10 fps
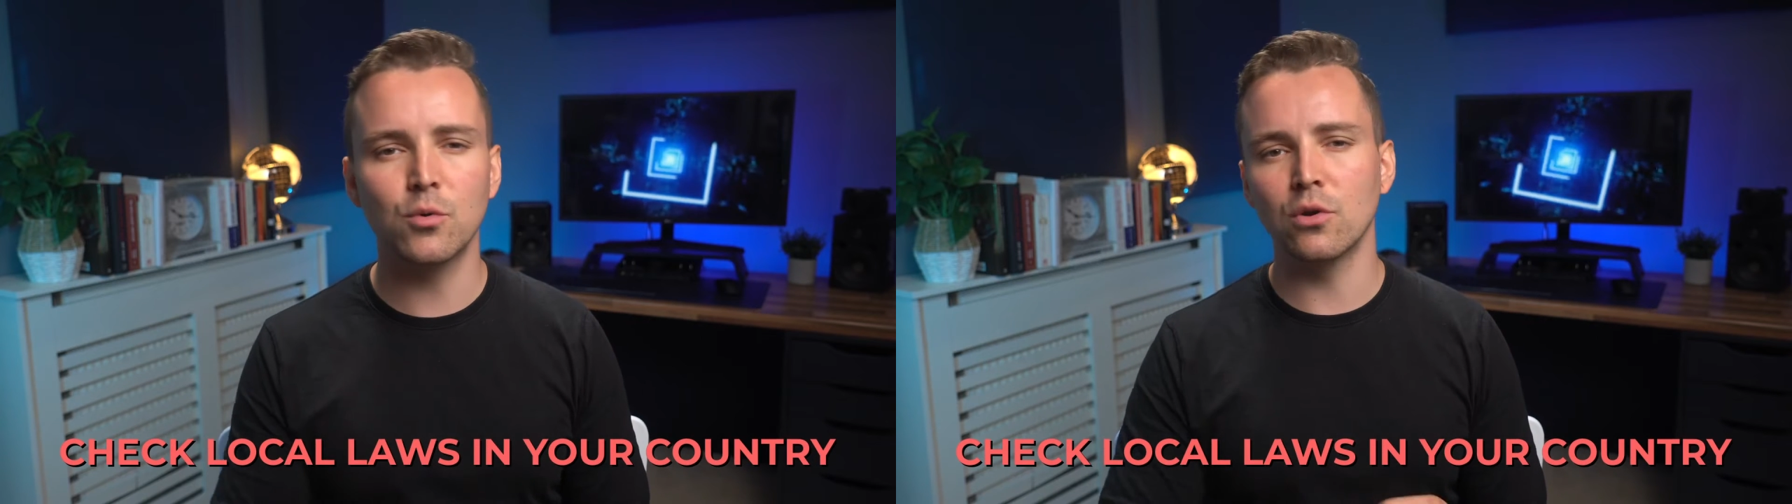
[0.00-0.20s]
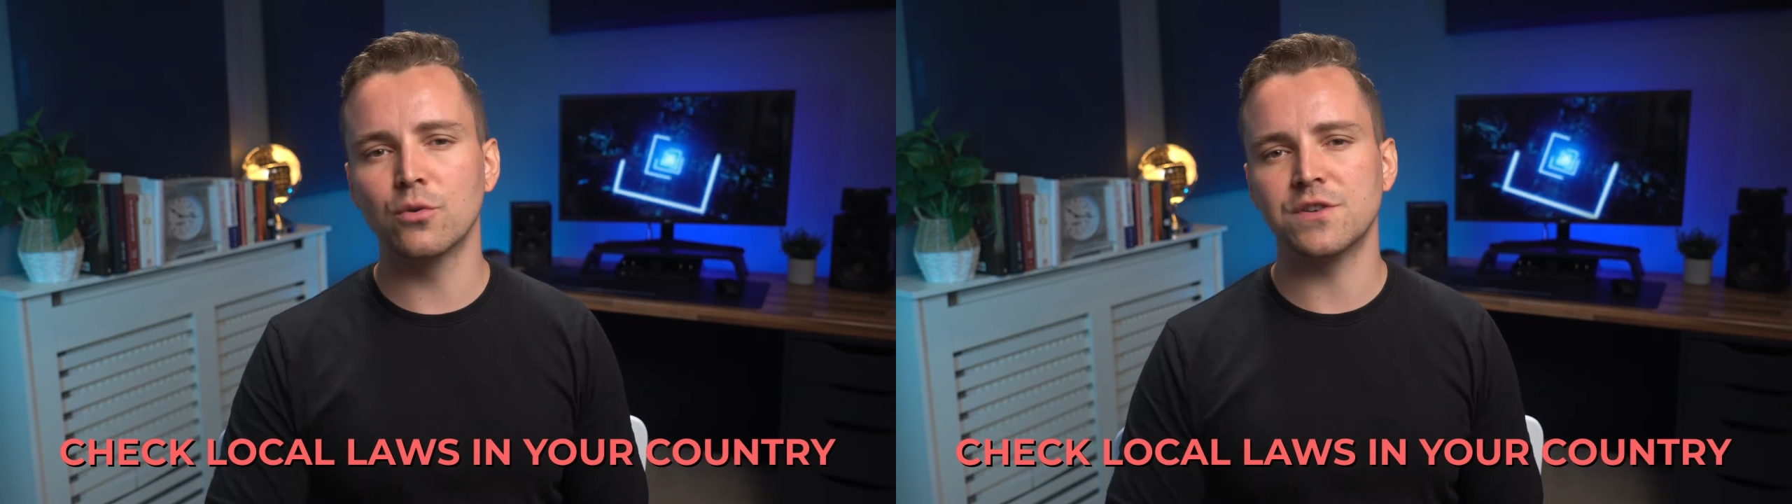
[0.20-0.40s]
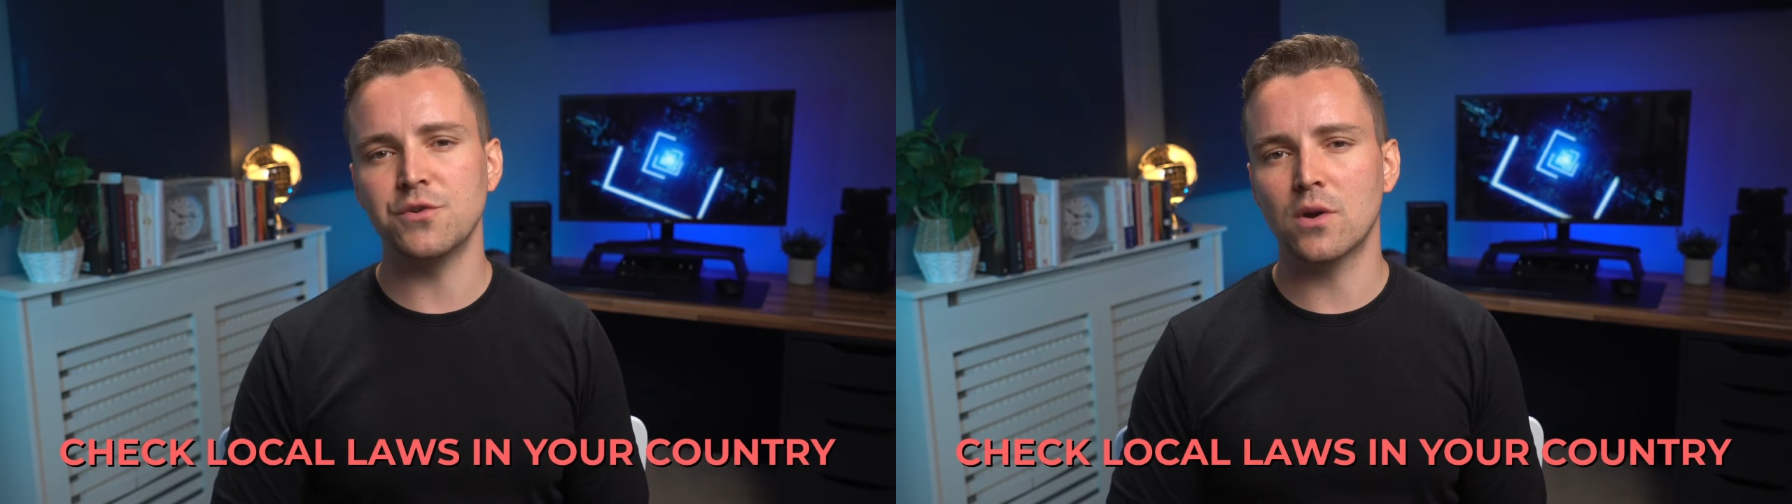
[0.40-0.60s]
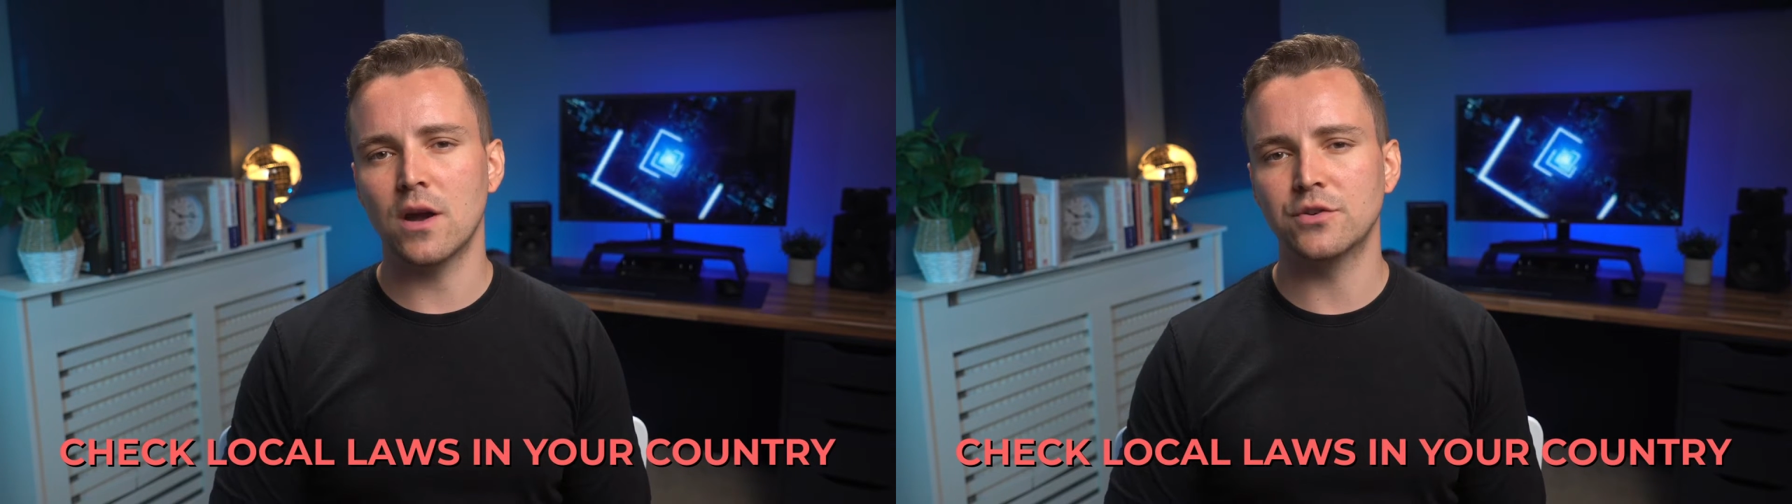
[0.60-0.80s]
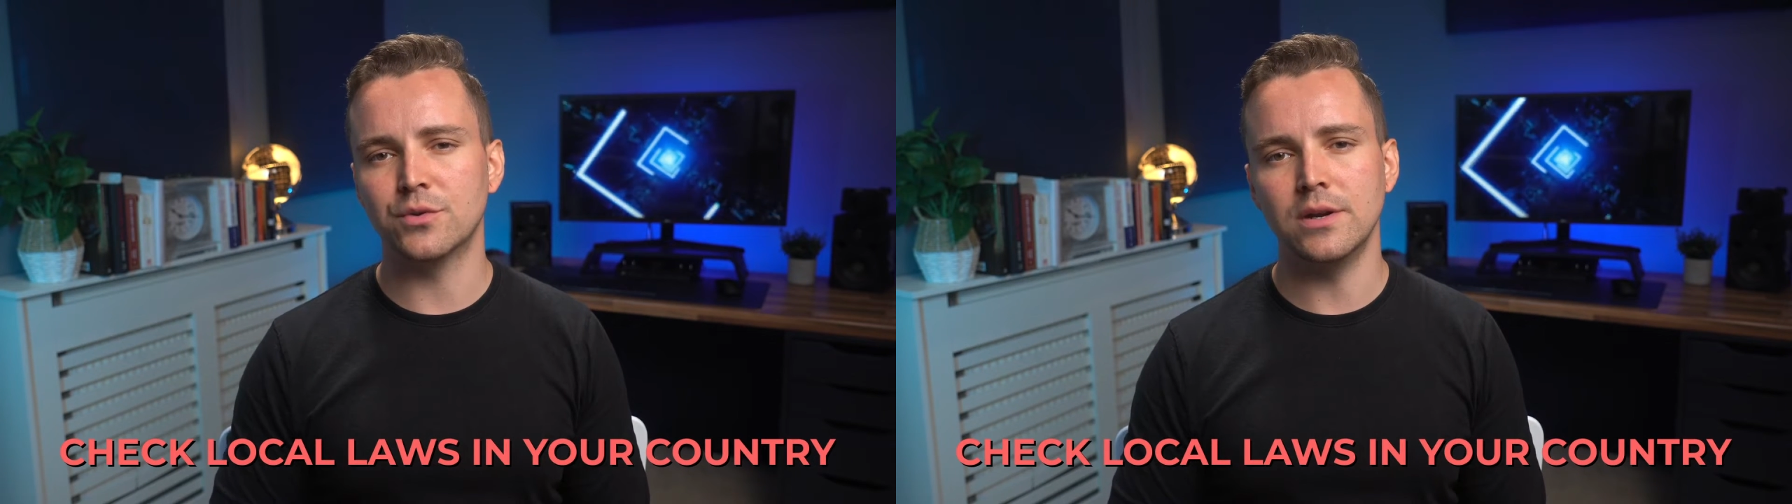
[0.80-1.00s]
laws in your
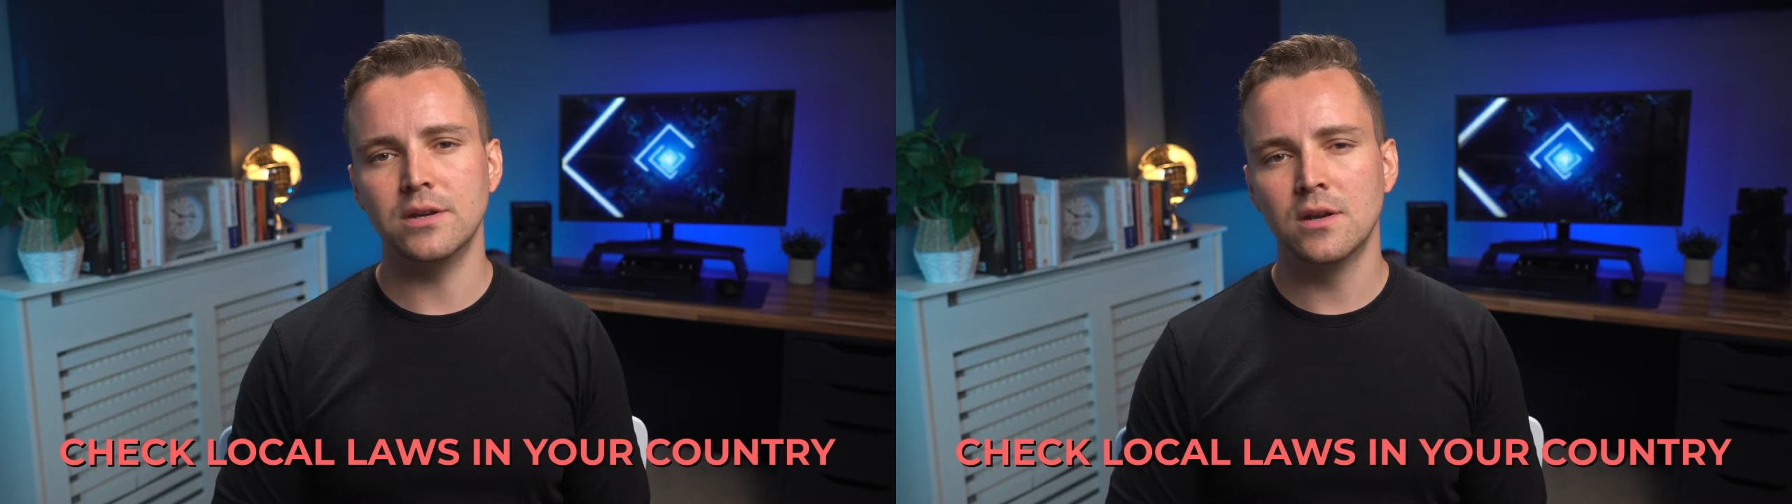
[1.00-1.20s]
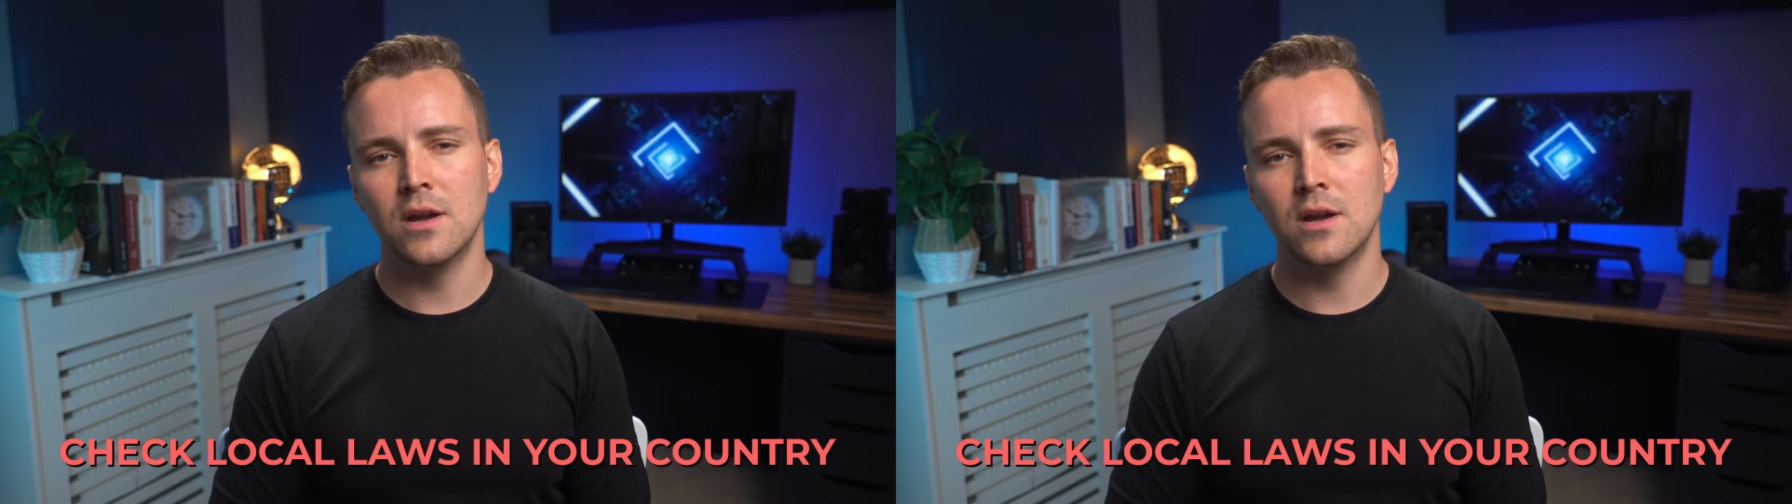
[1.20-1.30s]
country.